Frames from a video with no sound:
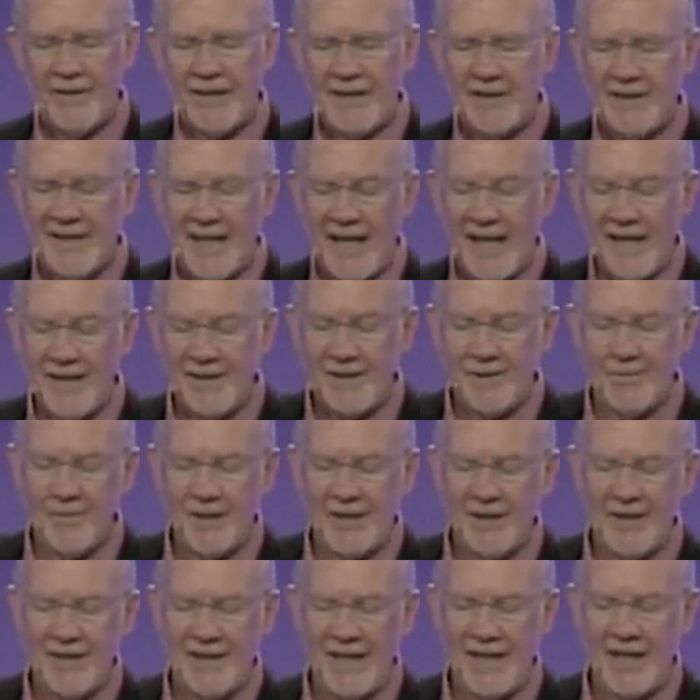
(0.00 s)
Testament
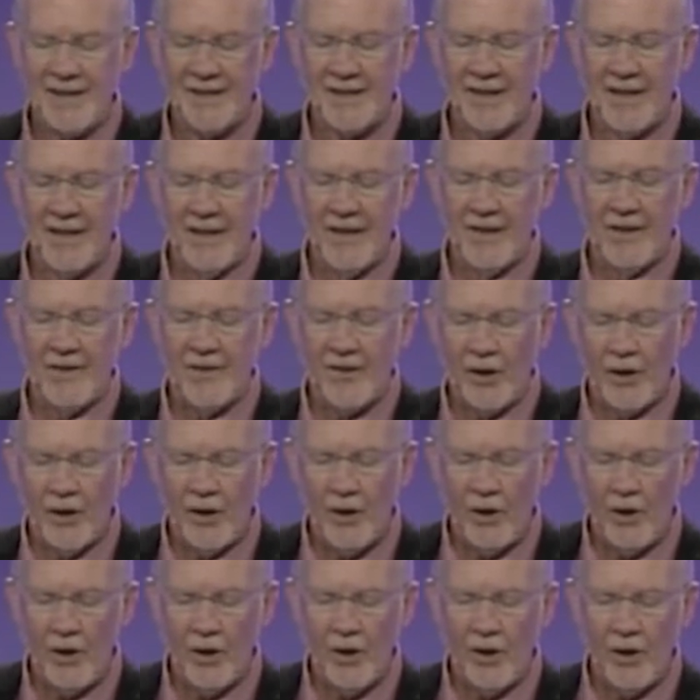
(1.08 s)
says, "The
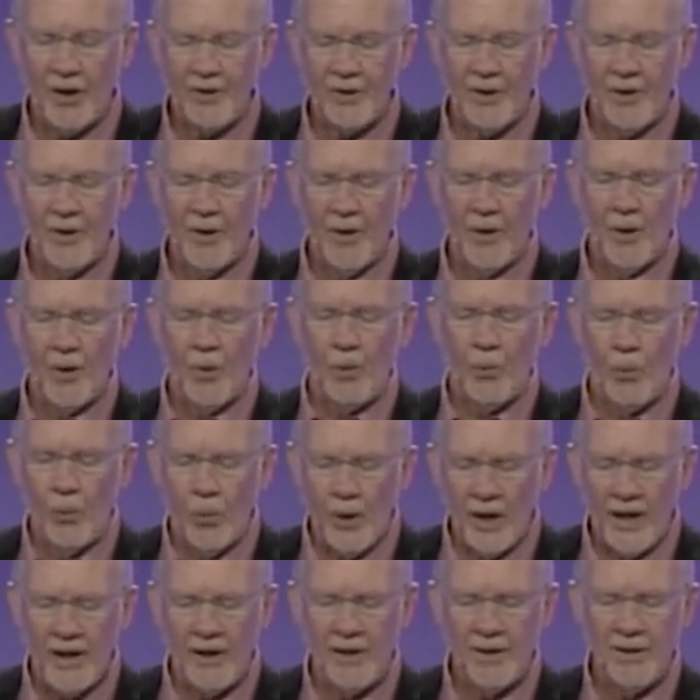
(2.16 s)
Lord
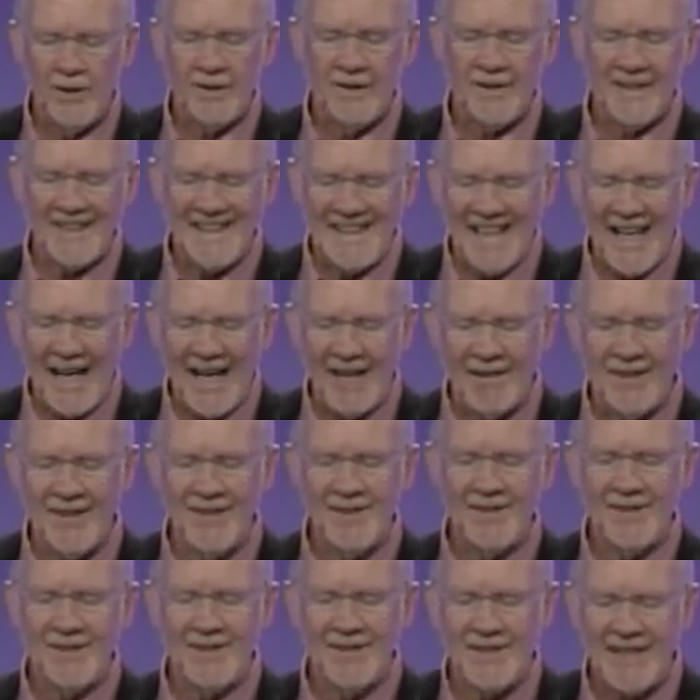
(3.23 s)
will
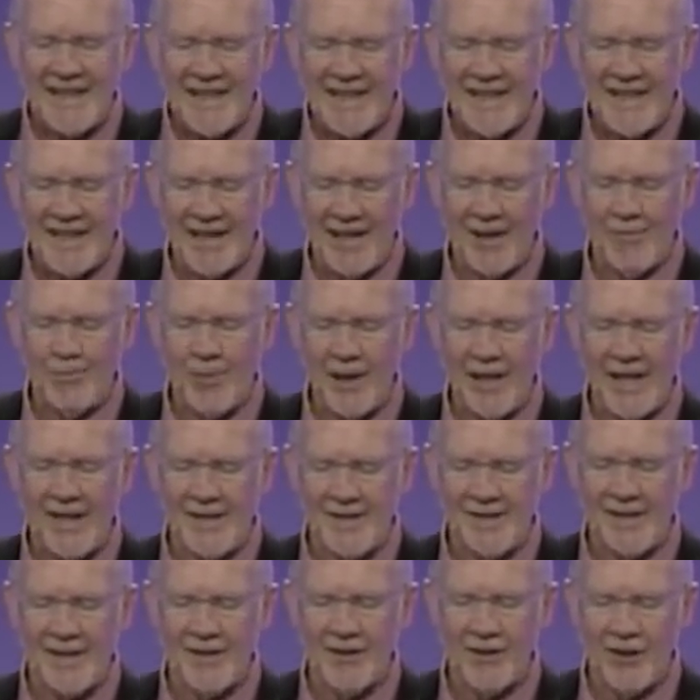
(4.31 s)
guarantee a
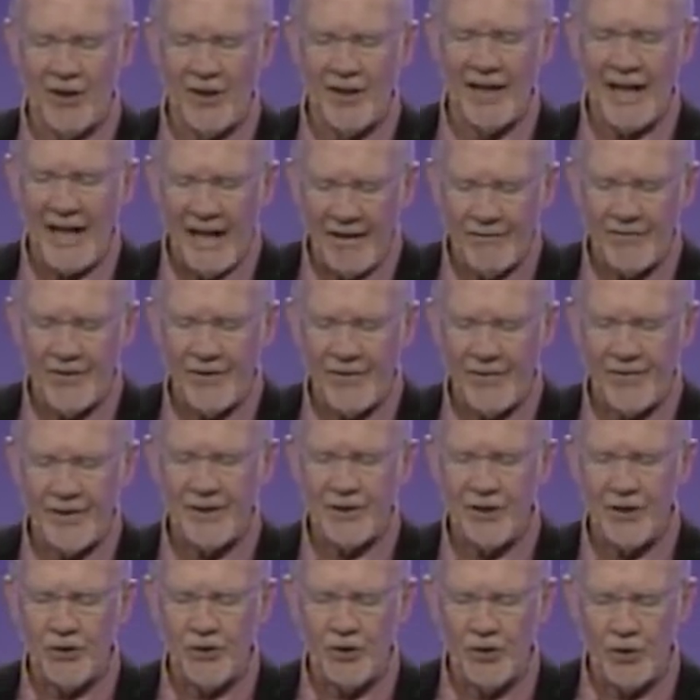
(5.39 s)
blessing on everything
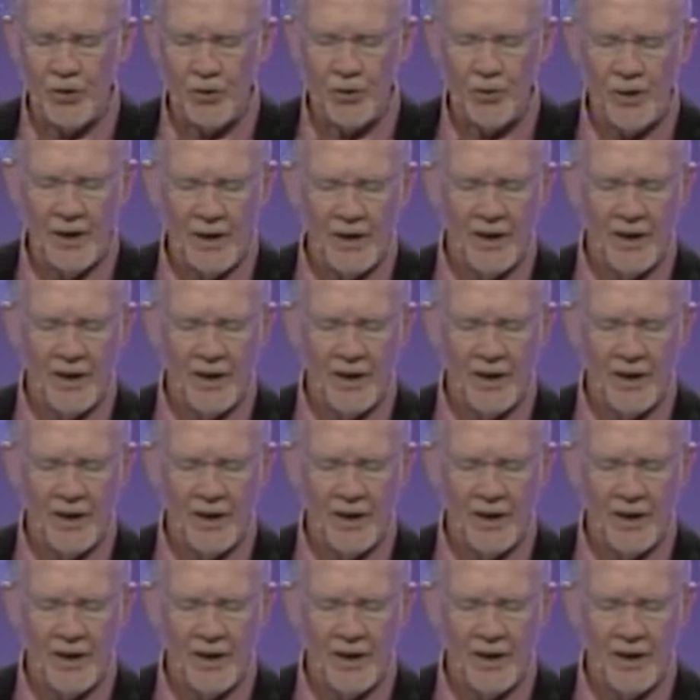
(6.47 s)
you do